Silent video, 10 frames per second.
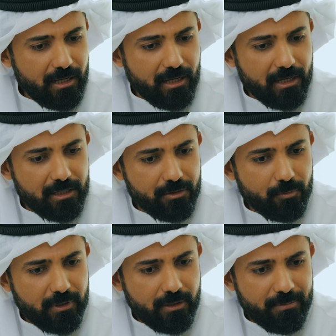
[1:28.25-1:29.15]
And
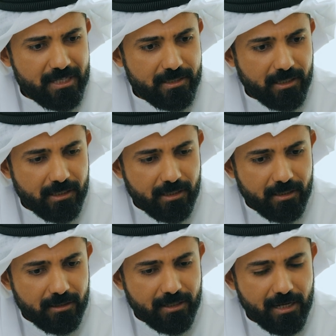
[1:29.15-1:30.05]
we
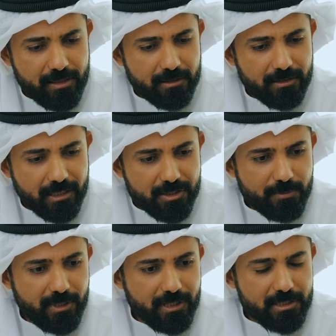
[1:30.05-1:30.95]
basically gathered the
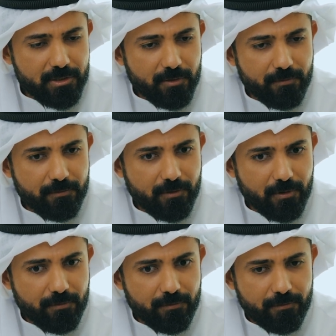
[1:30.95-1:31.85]
experience of
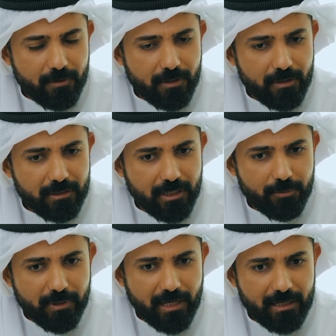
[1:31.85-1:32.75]

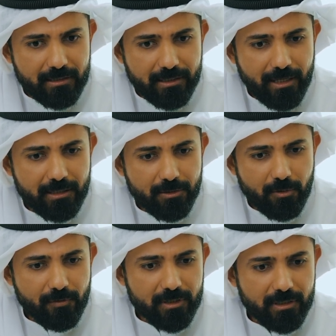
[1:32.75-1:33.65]
that we had gained
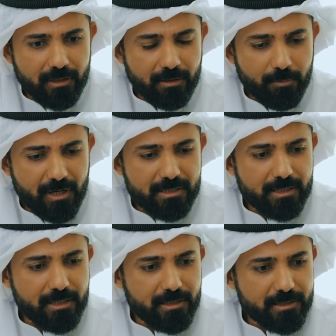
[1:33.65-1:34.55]
over the
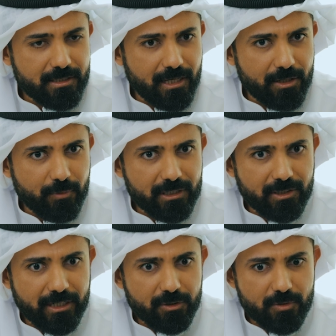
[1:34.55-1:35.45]
past years, and we
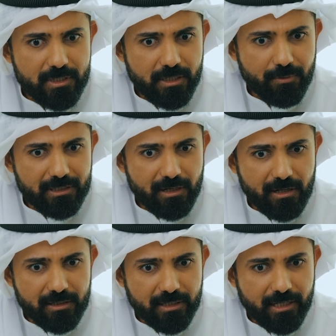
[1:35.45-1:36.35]
tried to see what
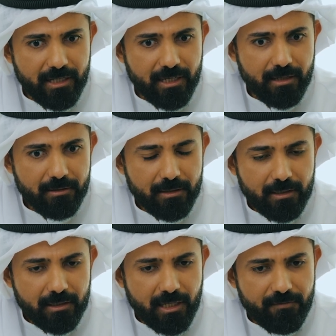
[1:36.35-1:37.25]
are the key
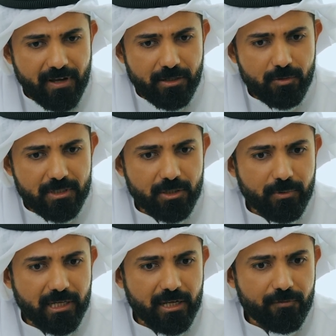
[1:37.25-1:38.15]
values that
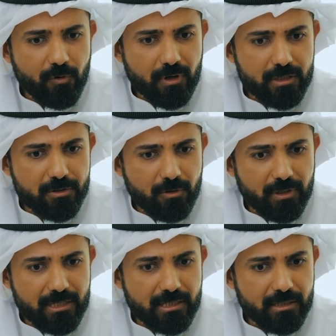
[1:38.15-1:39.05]
we can focus
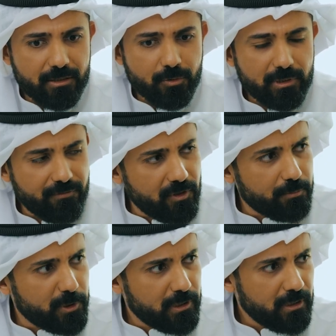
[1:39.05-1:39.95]
on as a new
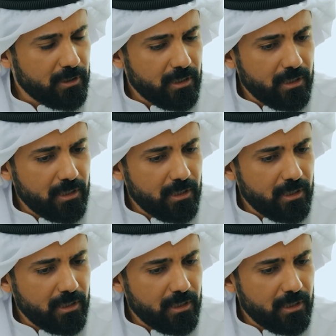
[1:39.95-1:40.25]
developer